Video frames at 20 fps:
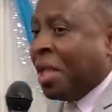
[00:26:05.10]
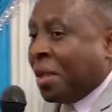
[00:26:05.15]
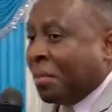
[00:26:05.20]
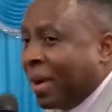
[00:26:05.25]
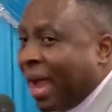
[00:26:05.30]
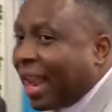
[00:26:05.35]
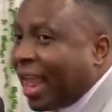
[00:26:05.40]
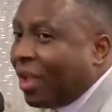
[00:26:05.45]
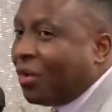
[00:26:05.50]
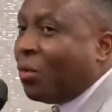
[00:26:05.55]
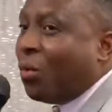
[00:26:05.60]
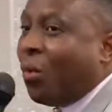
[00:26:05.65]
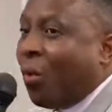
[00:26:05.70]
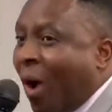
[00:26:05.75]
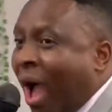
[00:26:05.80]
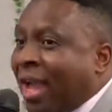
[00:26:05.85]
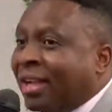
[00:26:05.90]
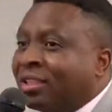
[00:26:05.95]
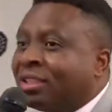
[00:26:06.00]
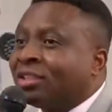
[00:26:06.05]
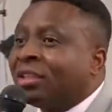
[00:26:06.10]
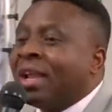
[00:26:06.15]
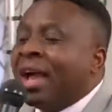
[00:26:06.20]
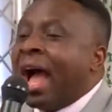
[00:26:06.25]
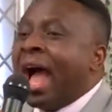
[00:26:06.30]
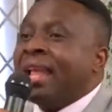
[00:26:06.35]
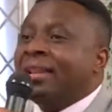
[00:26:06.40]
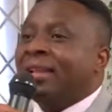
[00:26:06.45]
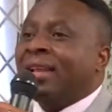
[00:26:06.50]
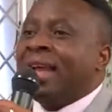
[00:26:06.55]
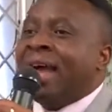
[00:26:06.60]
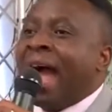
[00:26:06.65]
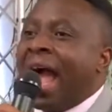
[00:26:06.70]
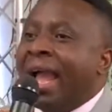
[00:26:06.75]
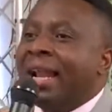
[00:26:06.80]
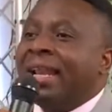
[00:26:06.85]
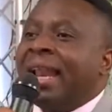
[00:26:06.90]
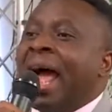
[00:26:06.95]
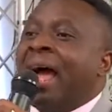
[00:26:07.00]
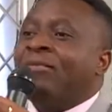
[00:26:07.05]
But I want, I, I
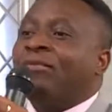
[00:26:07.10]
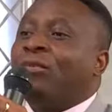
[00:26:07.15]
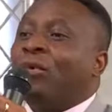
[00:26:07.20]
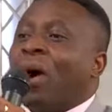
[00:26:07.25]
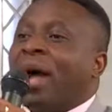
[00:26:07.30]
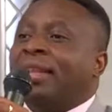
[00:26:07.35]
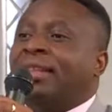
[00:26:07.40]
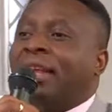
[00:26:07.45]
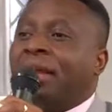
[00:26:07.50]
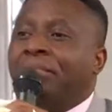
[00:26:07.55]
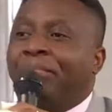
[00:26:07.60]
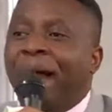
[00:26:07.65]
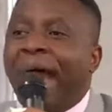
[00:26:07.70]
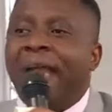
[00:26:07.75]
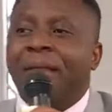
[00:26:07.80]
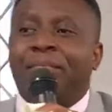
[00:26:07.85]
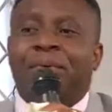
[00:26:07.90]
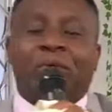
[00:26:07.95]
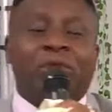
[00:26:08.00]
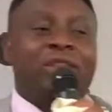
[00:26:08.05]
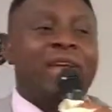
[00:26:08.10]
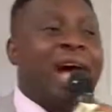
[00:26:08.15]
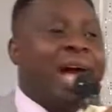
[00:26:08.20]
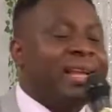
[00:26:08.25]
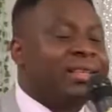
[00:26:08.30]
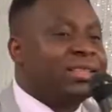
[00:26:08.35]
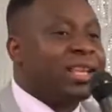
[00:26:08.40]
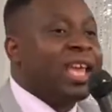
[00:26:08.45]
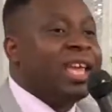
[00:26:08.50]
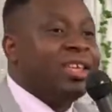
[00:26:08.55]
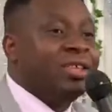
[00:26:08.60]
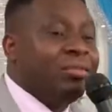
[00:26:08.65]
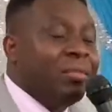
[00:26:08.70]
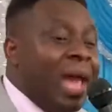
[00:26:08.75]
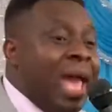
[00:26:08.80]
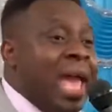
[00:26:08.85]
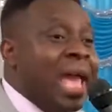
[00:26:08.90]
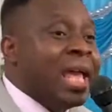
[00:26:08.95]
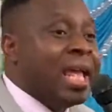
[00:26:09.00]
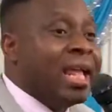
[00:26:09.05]
love what the Bible does,
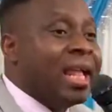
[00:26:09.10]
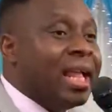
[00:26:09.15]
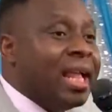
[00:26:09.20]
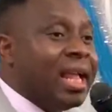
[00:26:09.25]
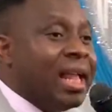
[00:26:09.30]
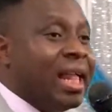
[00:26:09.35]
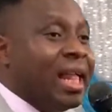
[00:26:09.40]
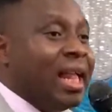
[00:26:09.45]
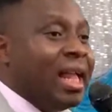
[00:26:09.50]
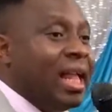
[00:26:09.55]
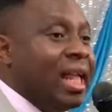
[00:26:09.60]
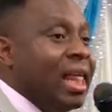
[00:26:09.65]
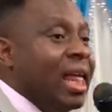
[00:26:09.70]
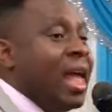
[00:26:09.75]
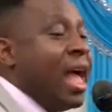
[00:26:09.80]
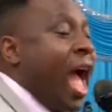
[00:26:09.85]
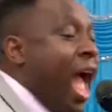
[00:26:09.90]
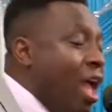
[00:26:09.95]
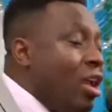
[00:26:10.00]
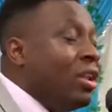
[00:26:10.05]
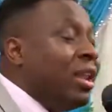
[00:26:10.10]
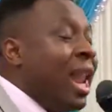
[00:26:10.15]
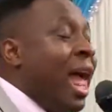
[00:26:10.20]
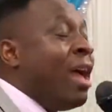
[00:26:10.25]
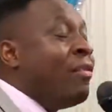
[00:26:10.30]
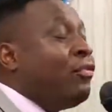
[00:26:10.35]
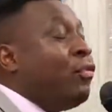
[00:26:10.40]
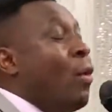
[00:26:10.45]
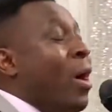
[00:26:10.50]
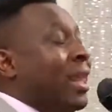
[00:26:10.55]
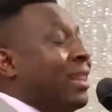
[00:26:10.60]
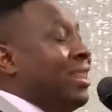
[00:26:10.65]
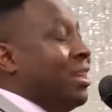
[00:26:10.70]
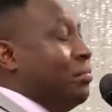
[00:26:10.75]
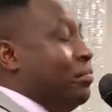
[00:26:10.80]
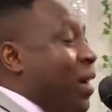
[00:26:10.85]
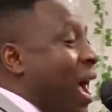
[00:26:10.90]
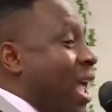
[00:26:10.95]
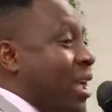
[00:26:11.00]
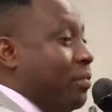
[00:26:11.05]
amen. I love what the
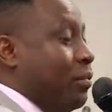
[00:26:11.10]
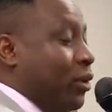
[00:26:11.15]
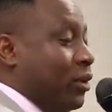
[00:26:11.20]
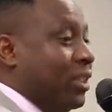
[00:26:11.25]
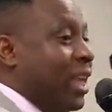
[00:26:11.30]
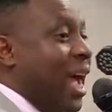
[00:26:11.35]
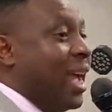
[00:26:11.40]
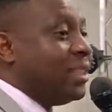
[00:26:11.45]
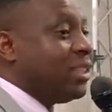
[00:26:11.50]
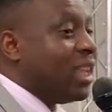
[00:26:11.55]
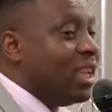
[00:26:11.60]
Bible does,